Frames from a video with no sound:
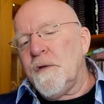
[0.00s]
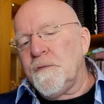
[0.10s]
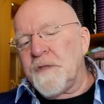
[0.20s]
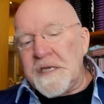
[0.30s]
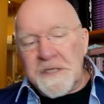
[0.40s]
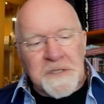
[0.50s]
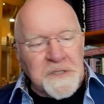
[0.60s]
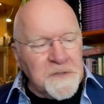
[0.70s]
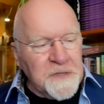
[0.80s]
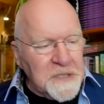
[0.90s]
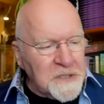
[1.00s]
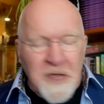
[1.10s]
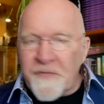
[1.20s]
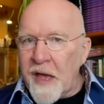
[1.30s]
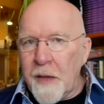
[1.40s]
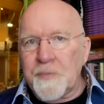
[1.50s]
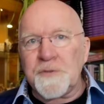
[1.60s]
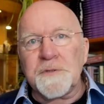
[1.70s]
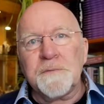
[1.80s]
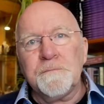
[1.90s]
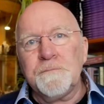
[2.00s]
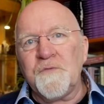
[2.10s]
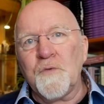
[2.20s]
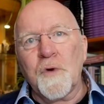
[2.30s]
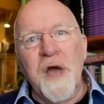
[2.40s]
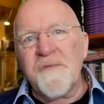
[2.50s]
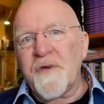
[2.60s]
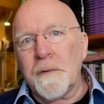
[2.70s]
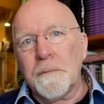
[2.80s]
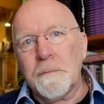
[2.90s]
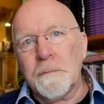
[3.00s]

These, this has never happened before, ever.